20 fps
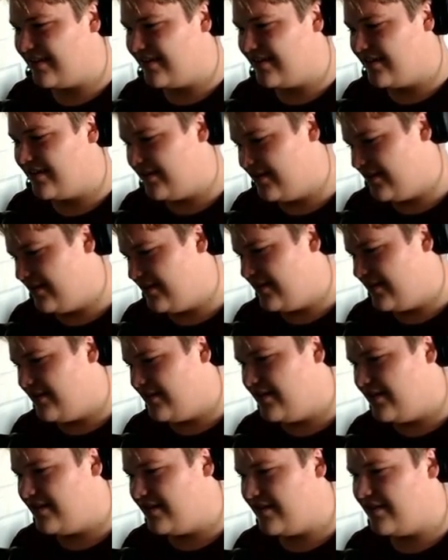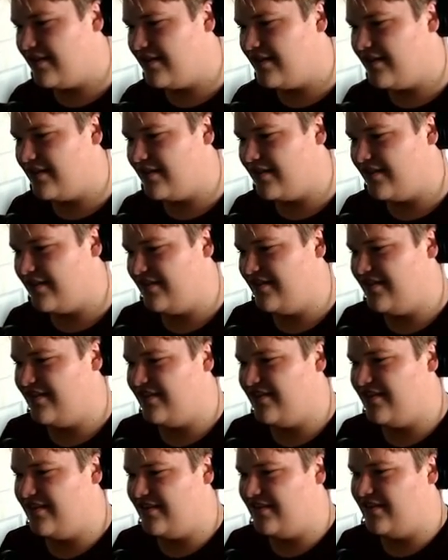it's gonna be pretty
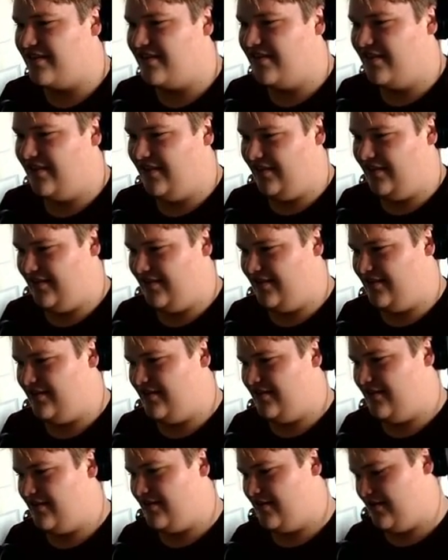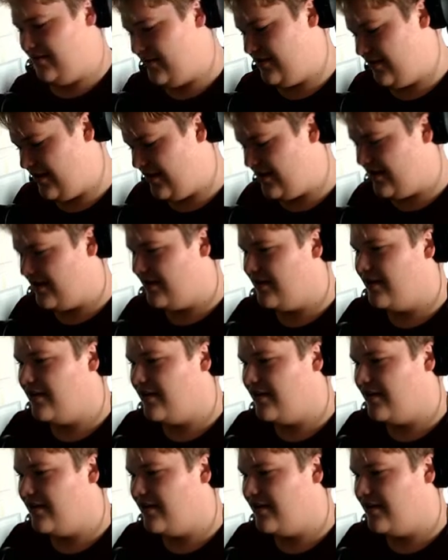easy because me and my. Oh.